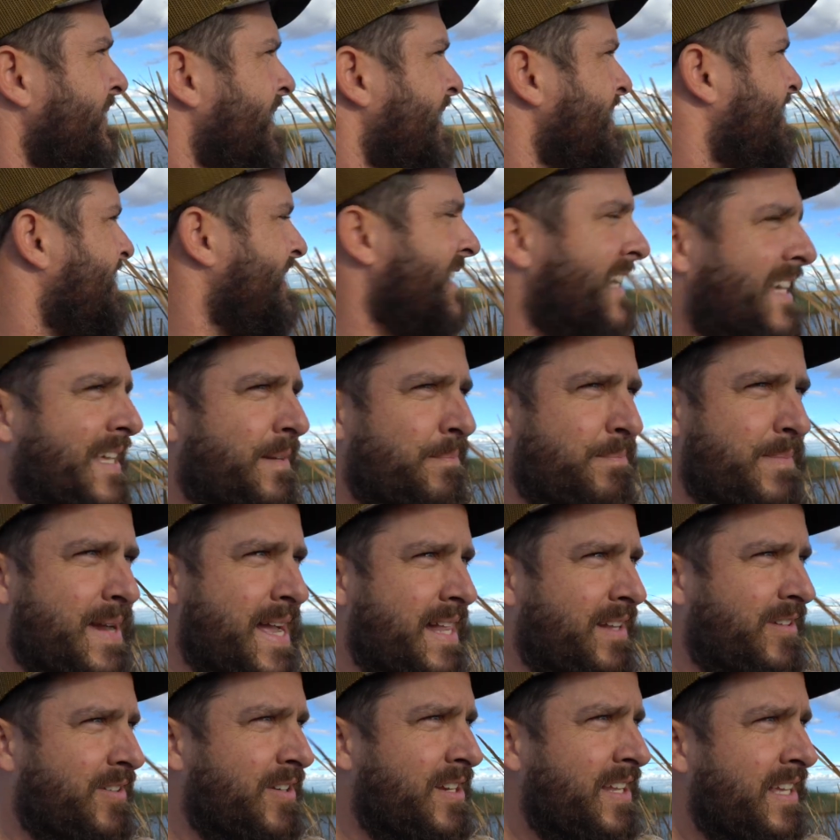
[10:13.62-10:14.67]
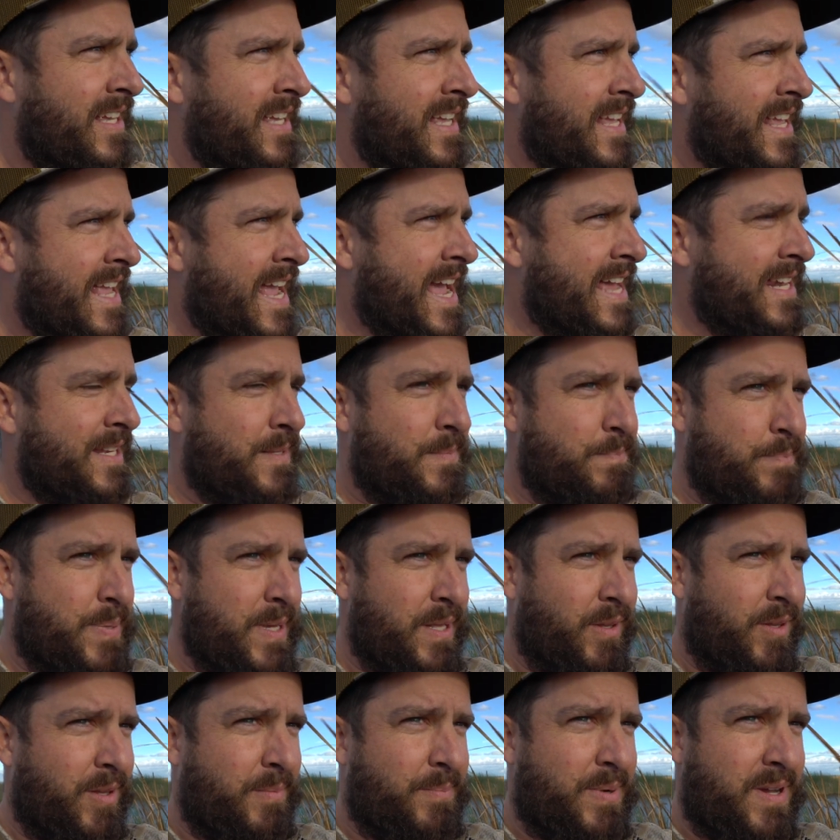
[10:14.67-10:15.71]
That stinking mallard had his
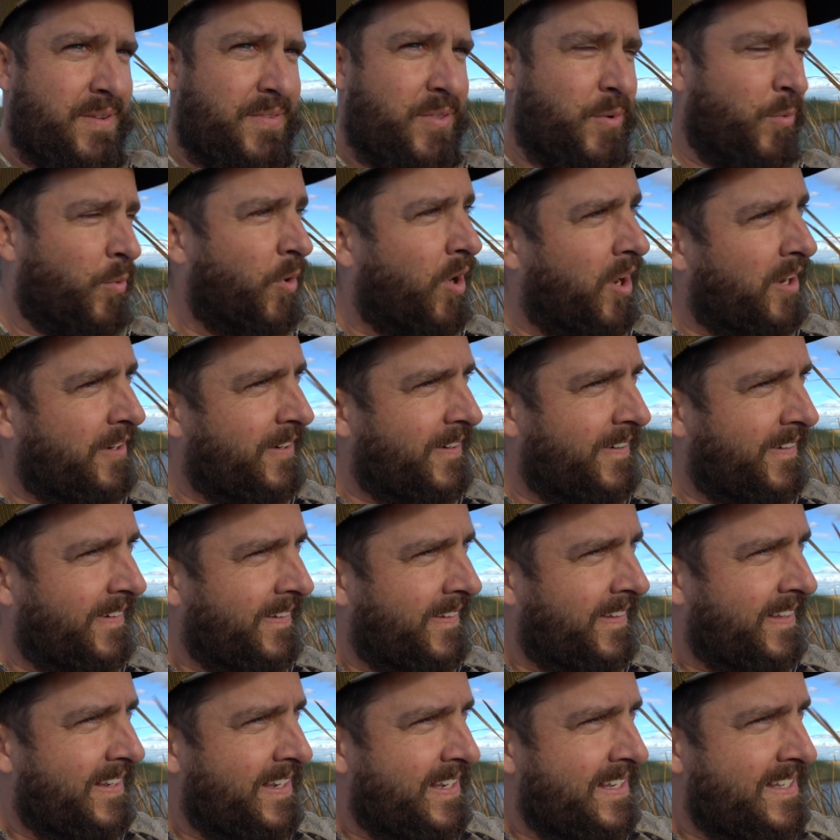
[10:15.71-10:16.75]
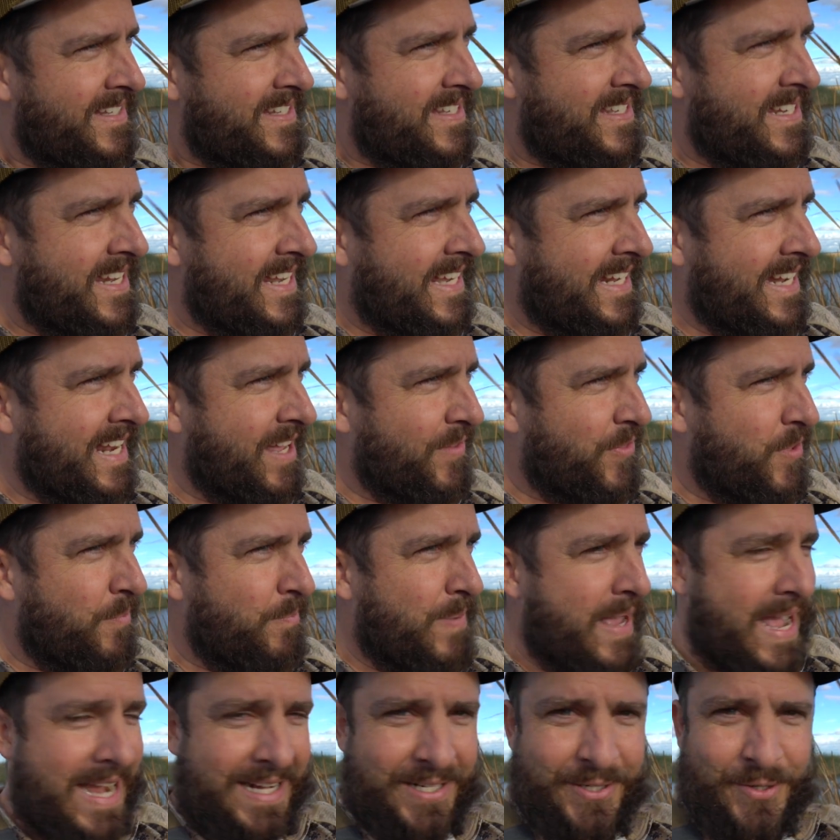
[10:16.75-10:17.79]
bill above the water, sneaking out the
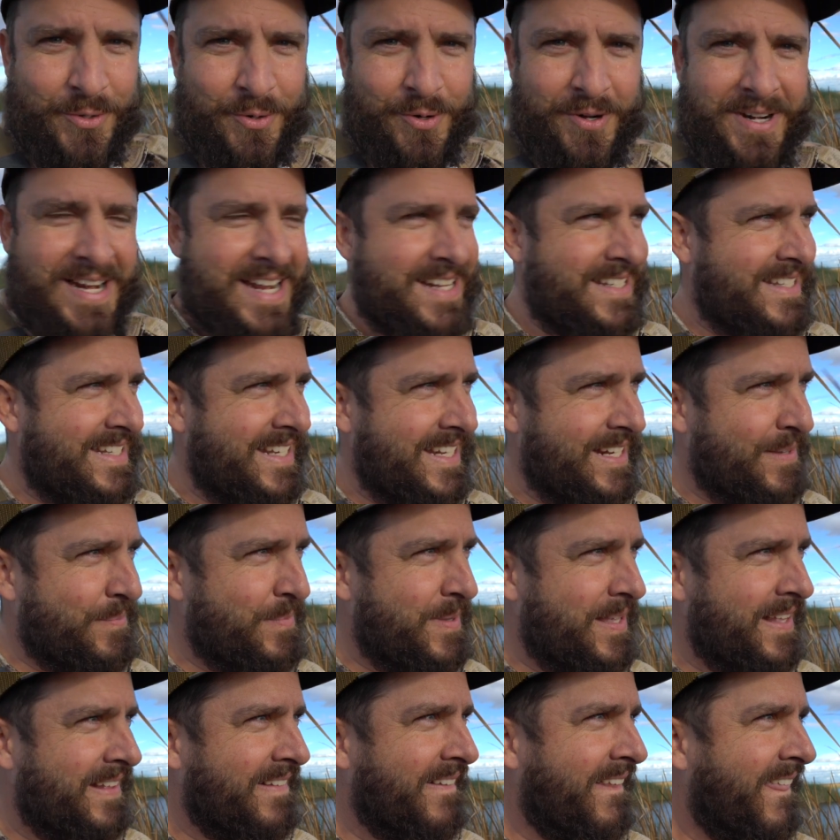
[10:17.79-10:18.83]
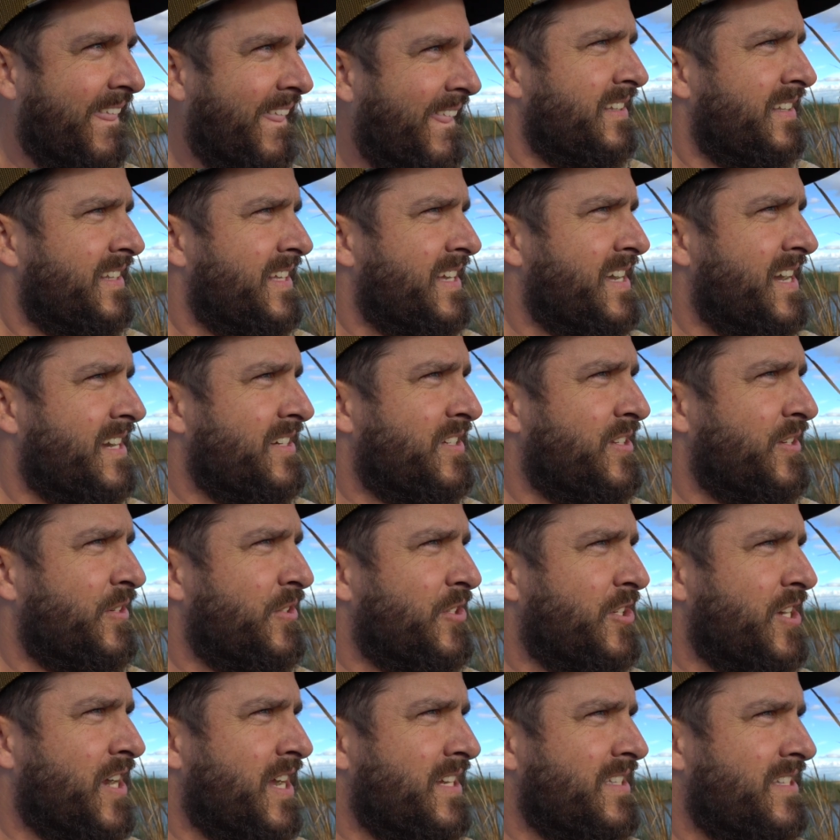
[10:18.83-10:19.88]
back door, and I seen him. He got 2
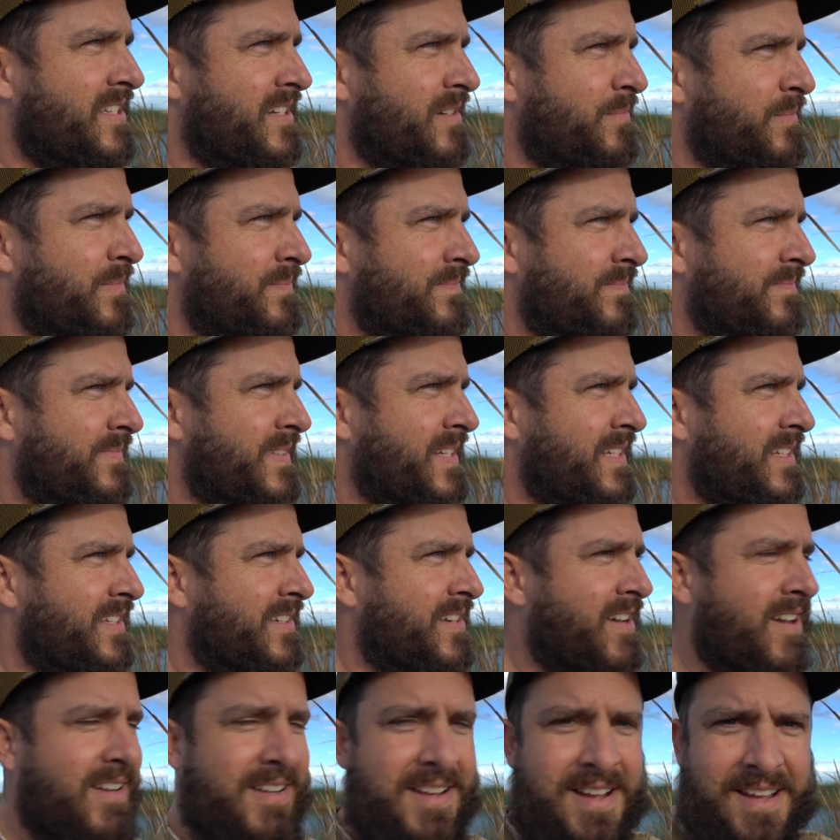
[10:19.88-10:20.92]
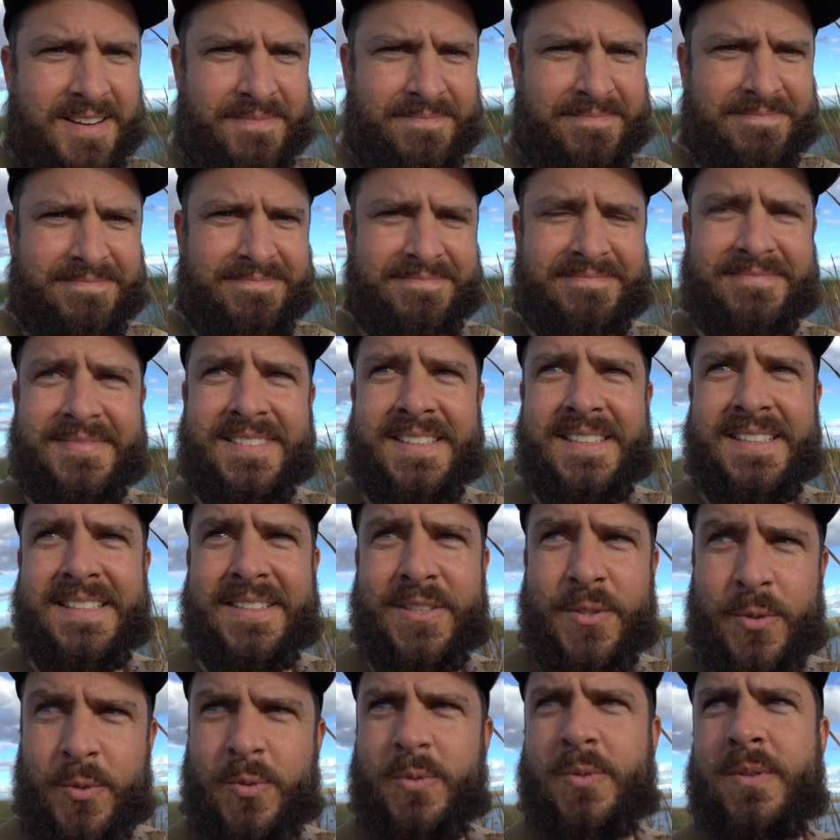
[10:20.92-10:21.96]
shots in him, and the dog got him.
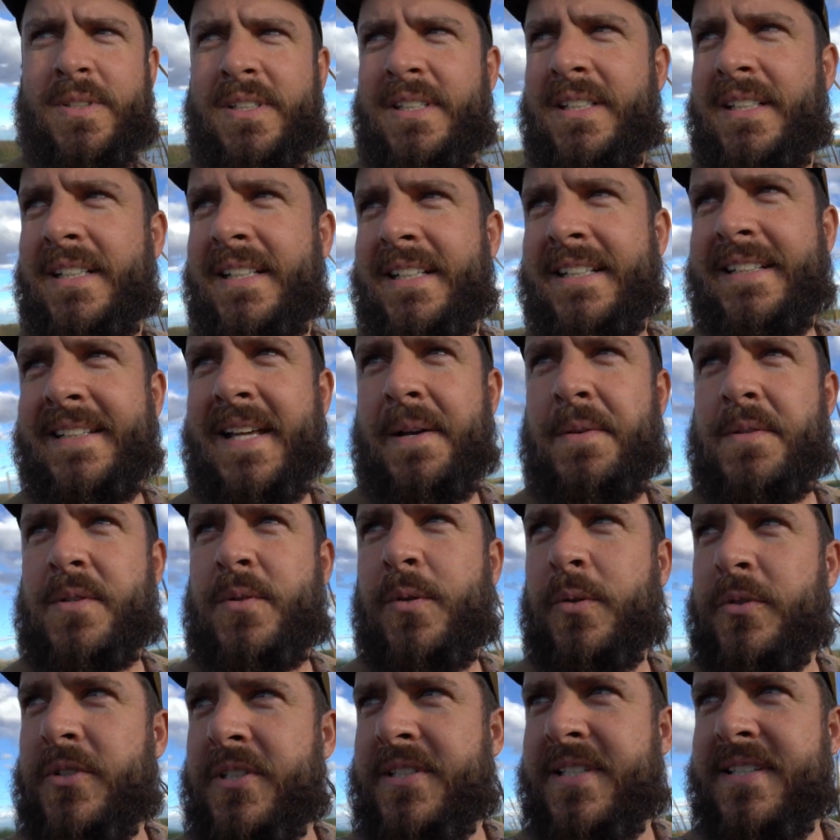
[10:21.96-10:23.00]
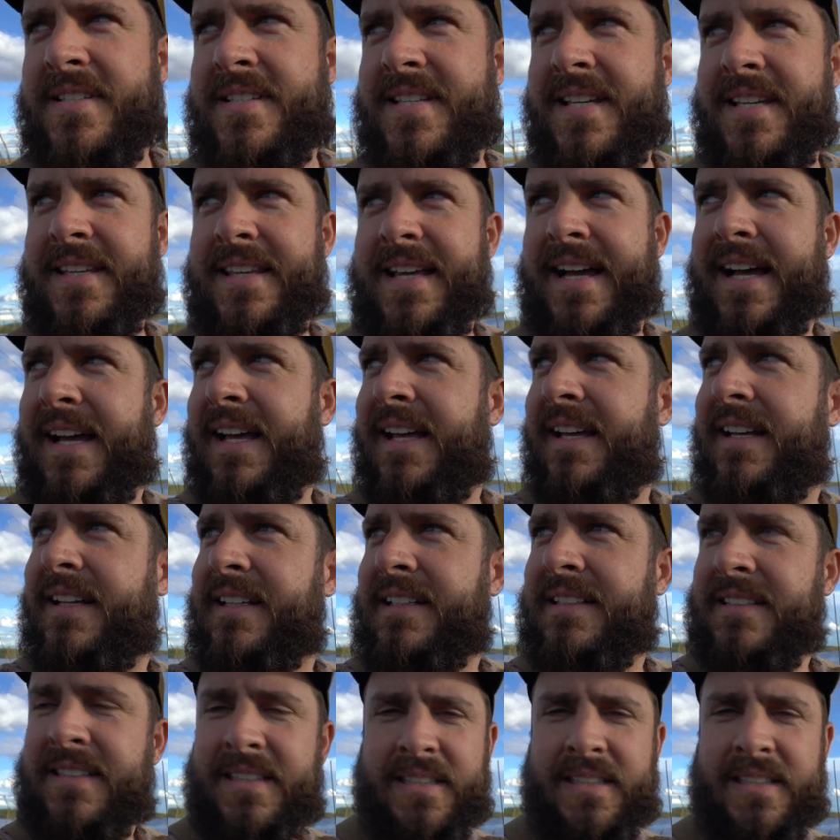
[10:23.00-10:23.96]
Cool. That was cool just to see that.